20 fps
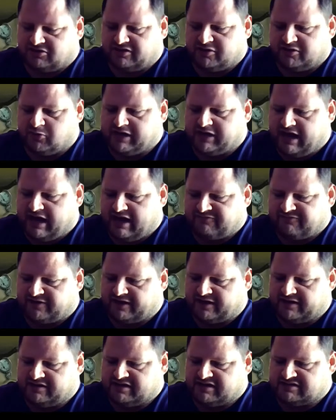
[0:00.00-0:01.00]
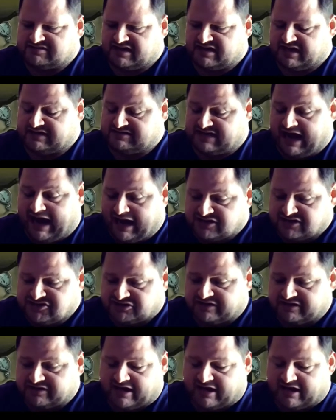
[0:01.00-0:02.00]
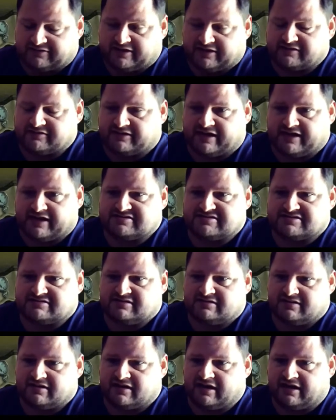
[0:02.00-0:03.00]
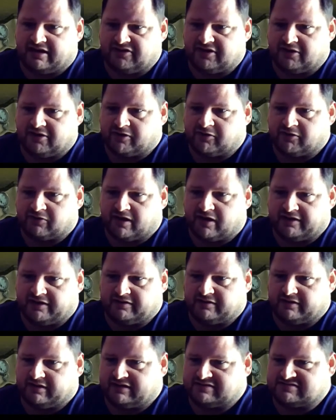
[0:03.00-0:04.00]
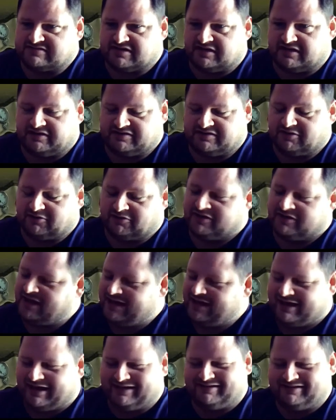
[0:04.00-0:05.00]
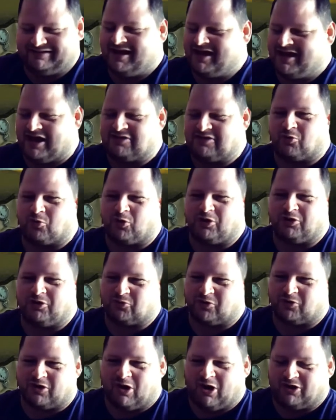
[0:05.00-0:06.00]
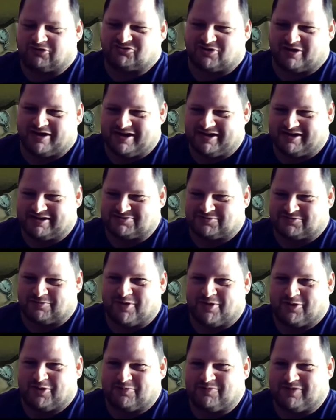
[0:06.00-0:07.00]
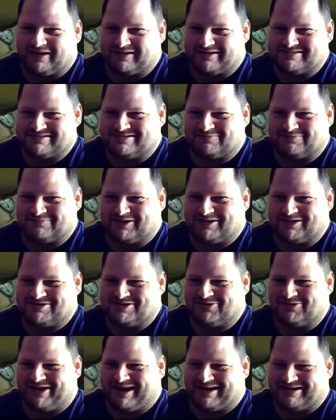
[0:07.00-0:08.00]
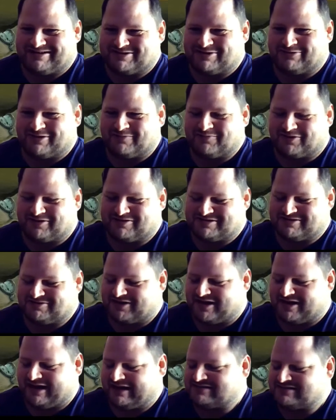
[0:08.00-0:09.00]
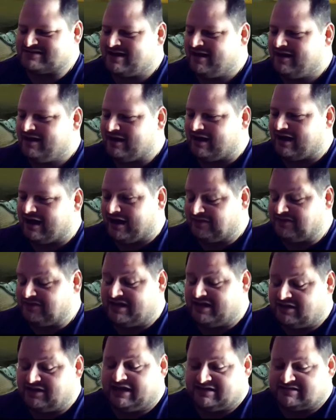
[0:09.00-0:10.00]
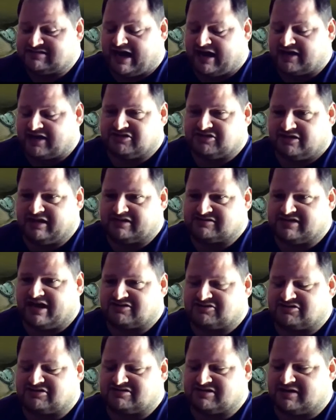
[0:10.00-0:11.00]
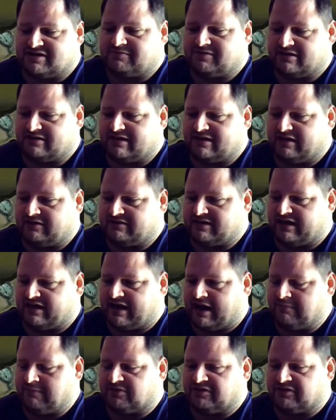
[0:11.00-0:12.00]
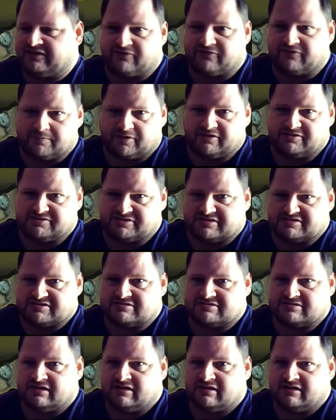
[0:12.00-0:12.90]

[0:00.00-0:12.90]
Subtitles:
We have it's actually an online class that we run. It's in the world where all training is remote because you can't do in-person trainings. It's actually something that I believe we purchased.